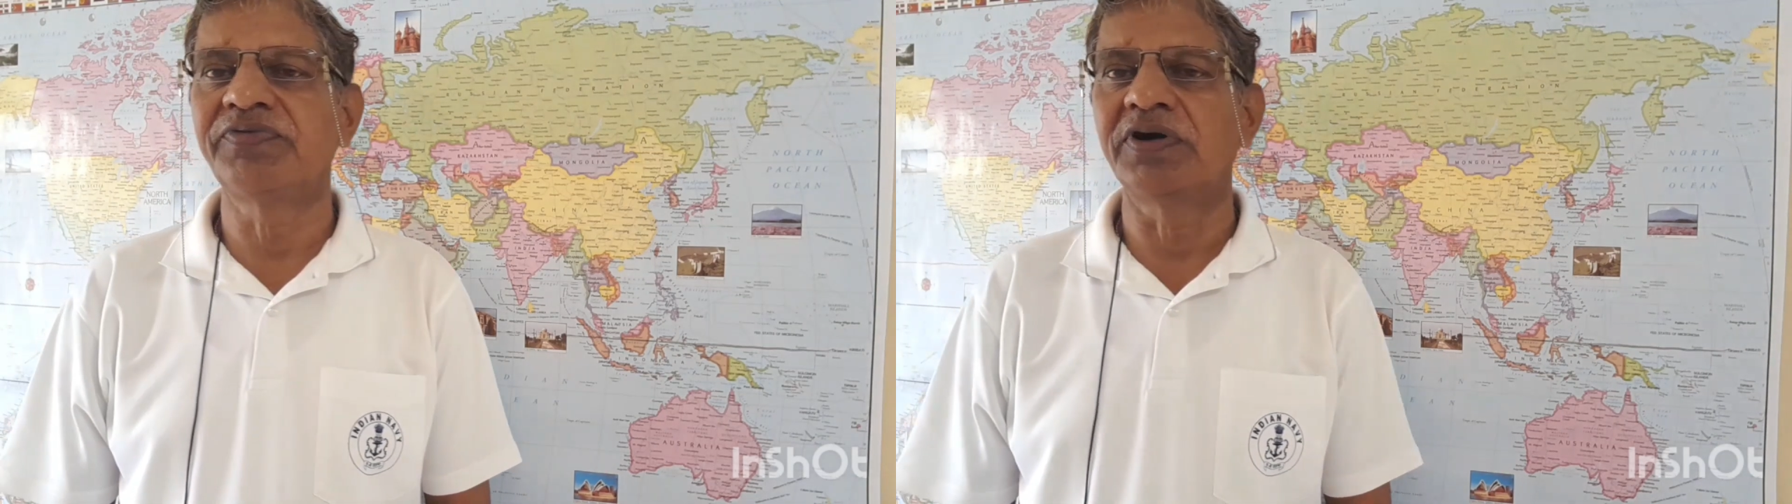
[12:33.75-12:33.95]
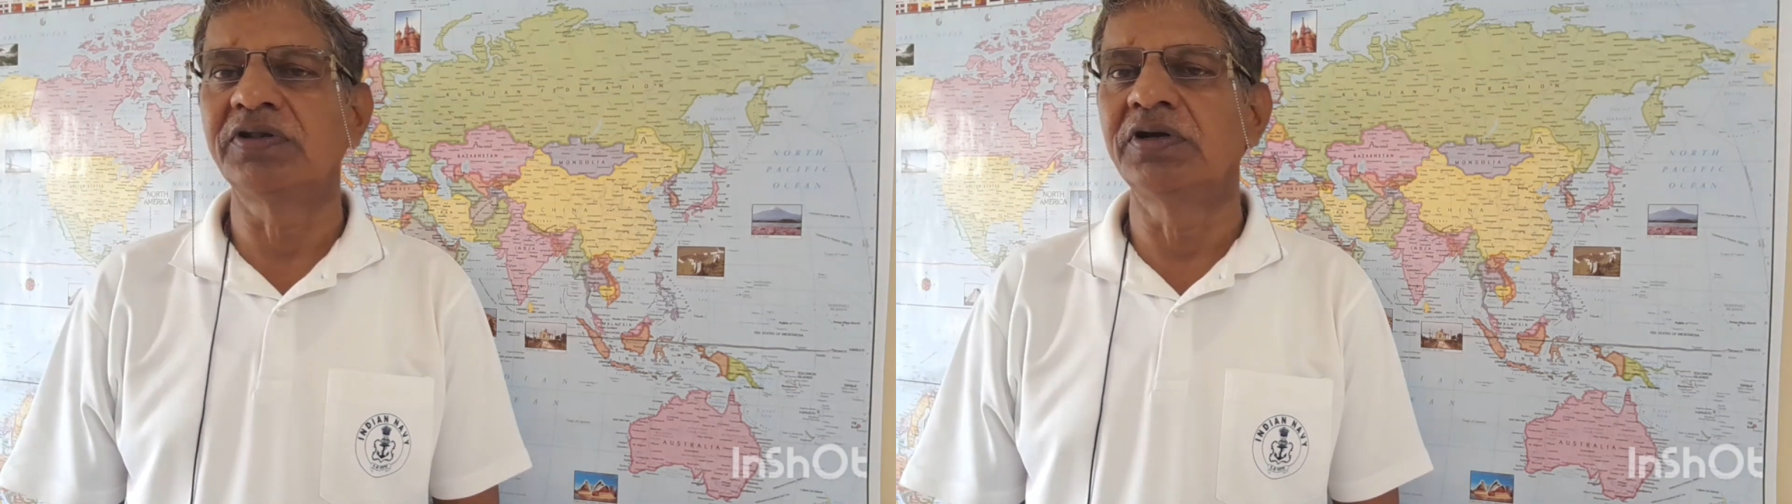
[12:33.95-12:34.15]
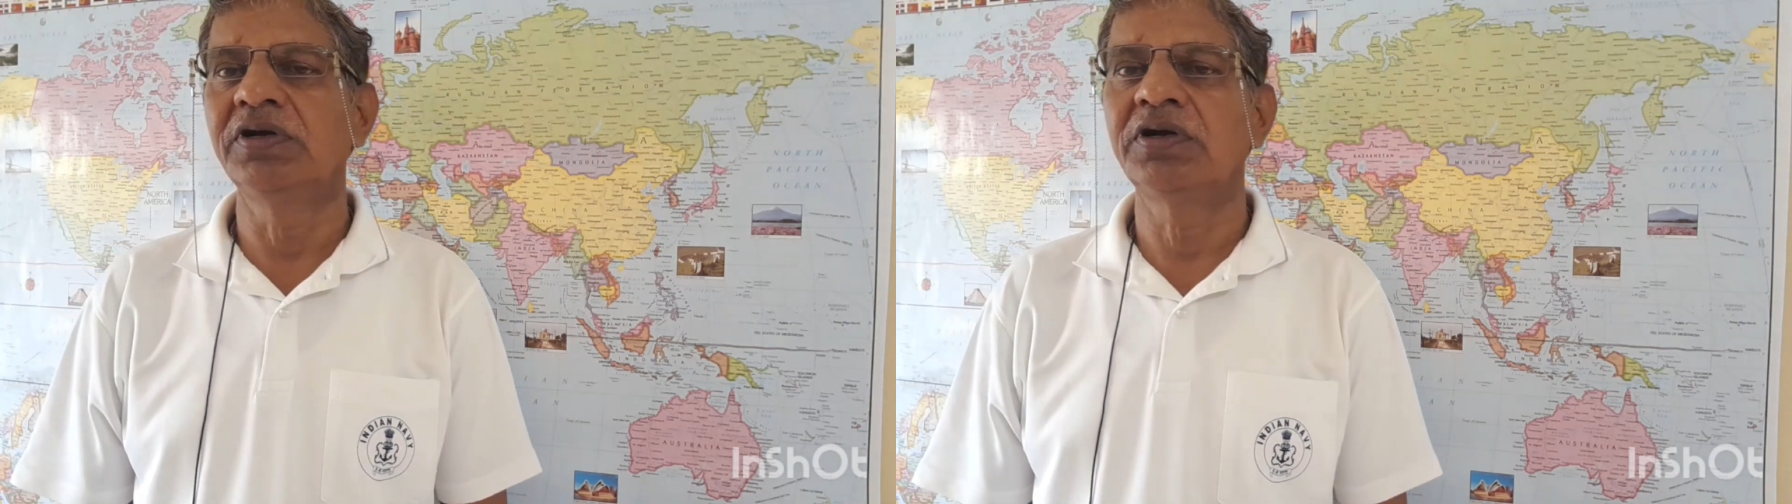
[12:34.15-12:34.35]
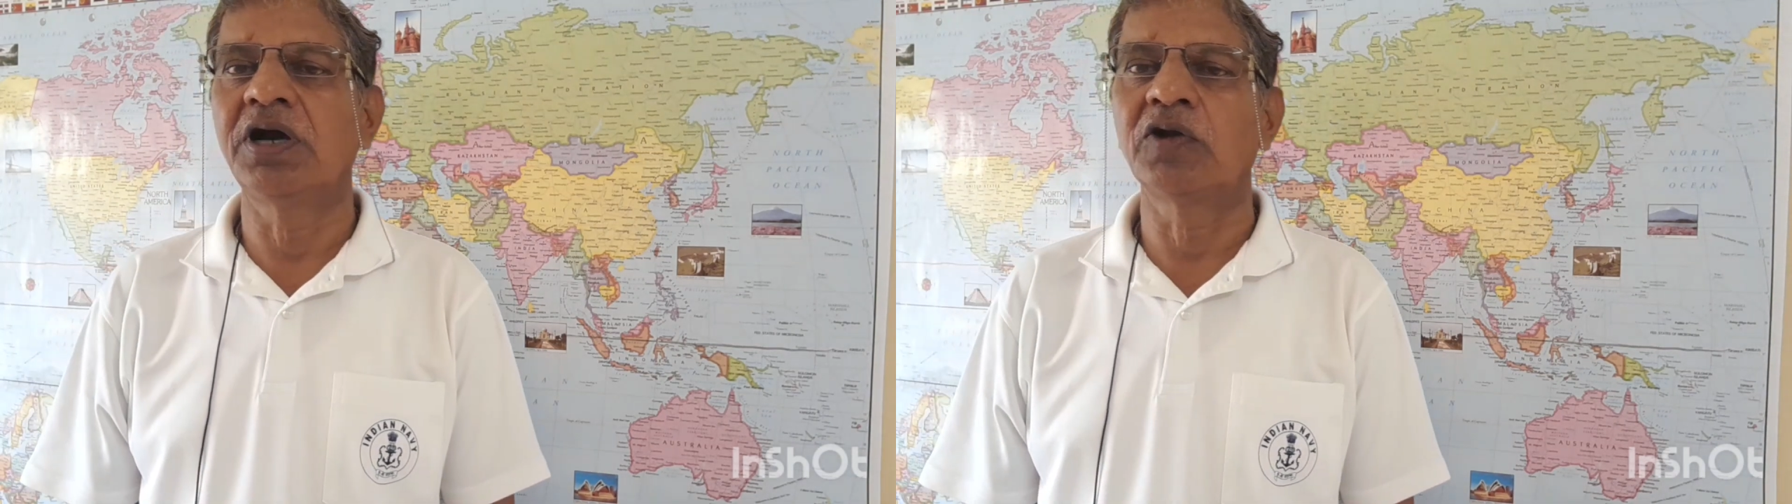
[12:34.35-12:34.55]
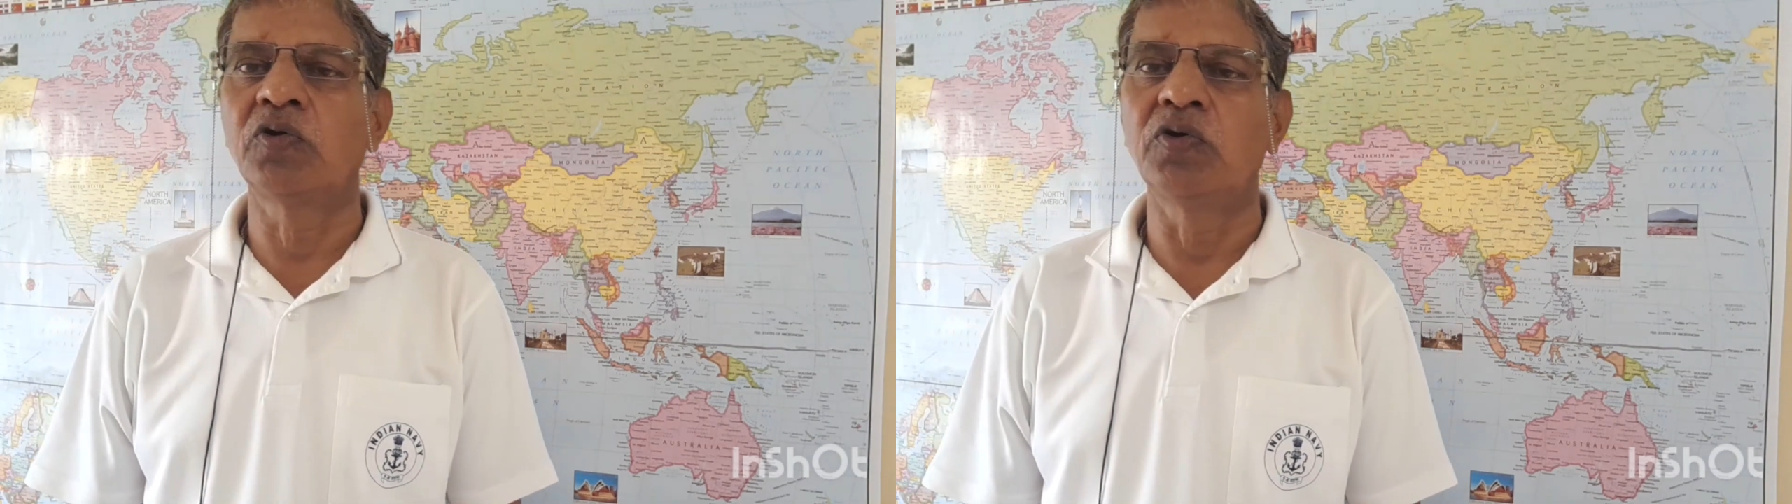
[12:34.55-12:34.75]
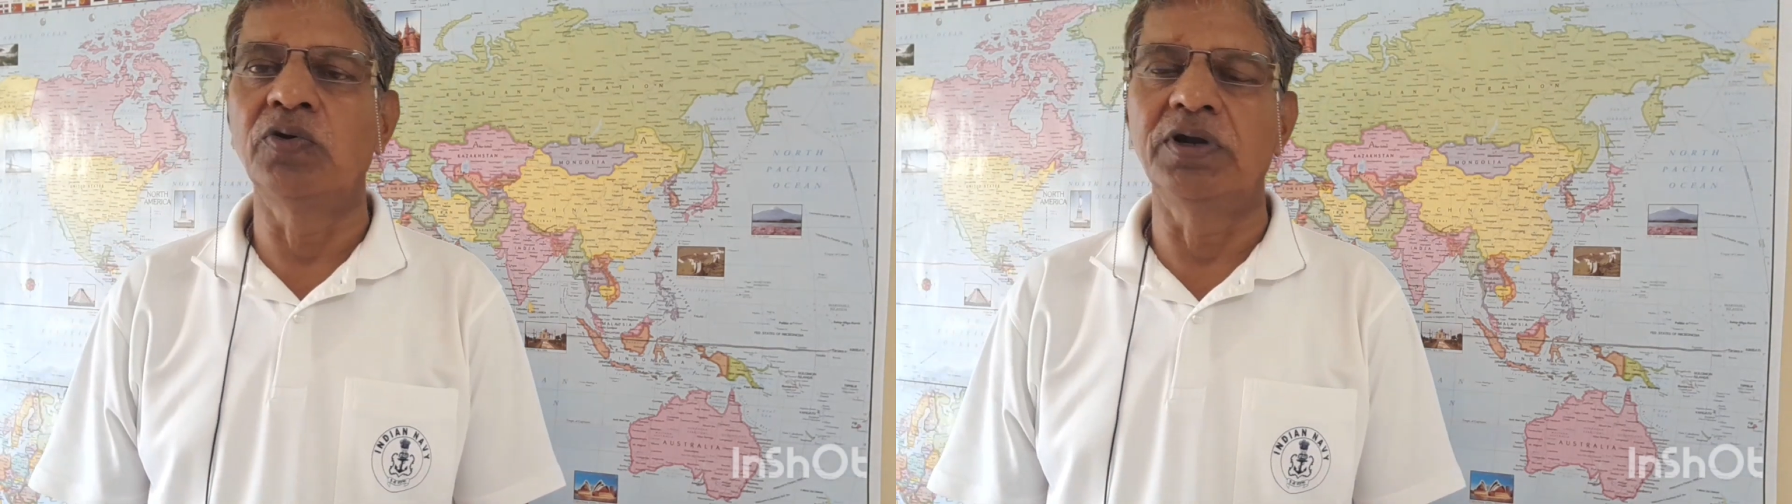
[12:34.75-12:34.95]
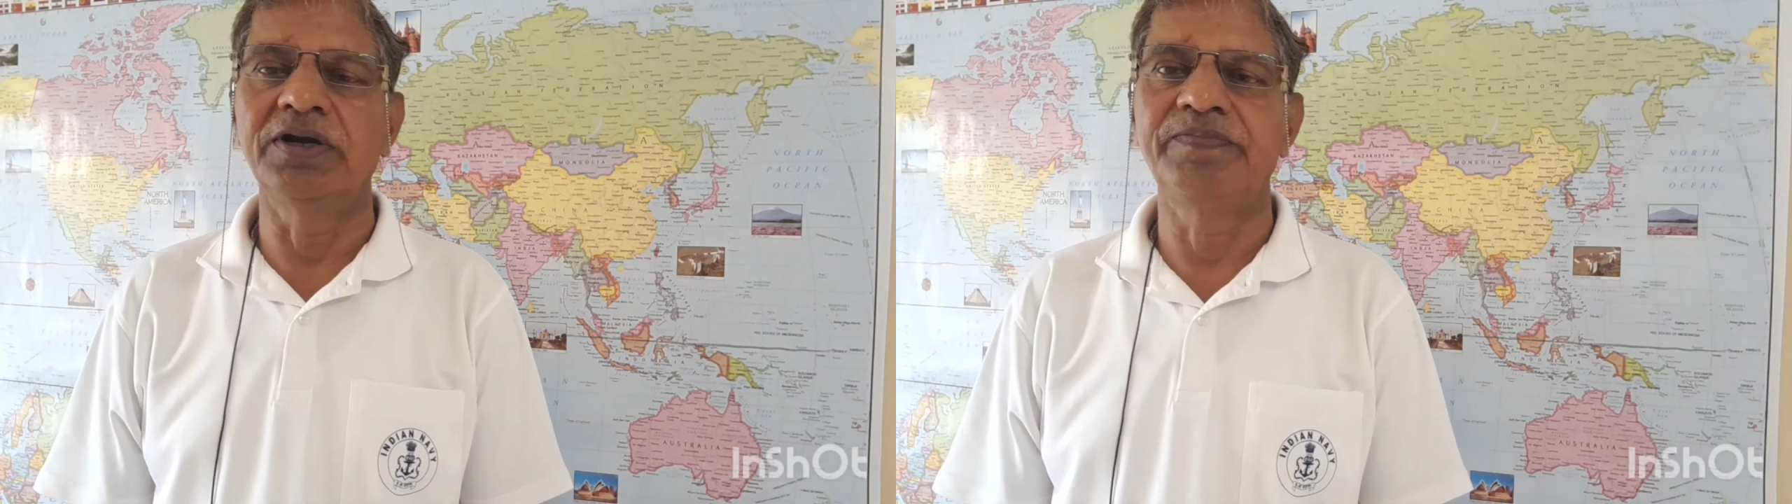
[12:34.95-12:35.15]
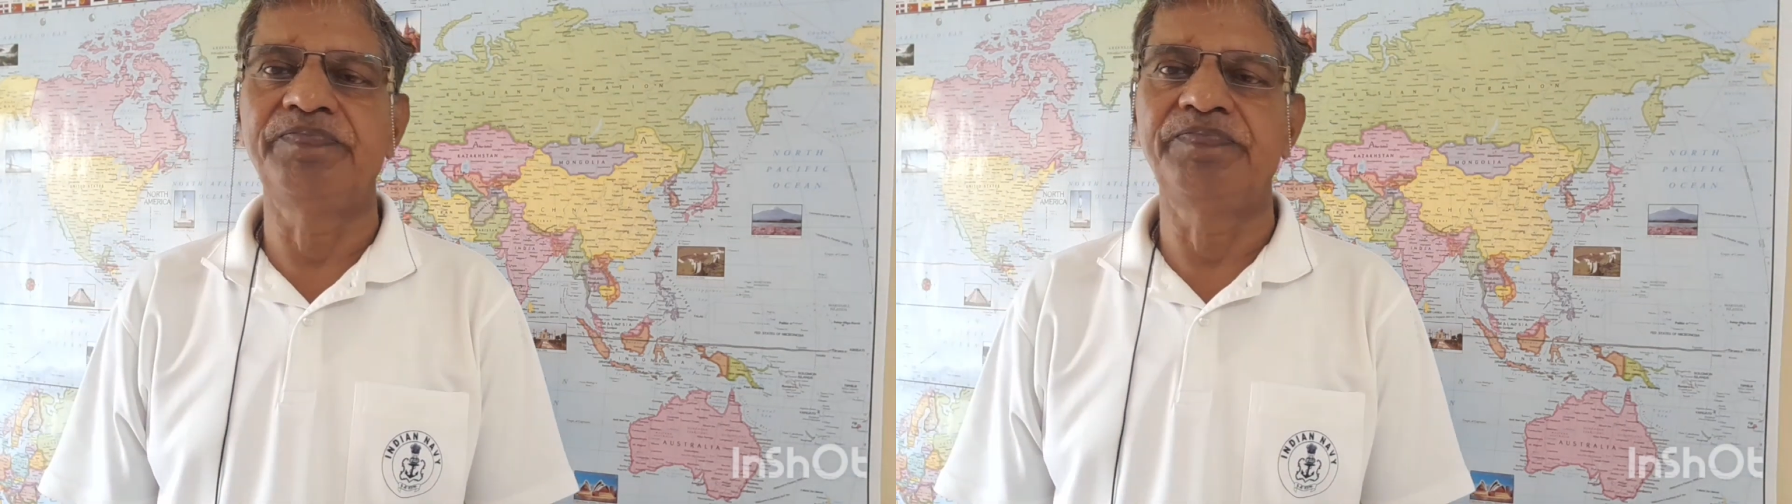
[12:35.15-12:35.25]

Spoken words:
for the cargo owner.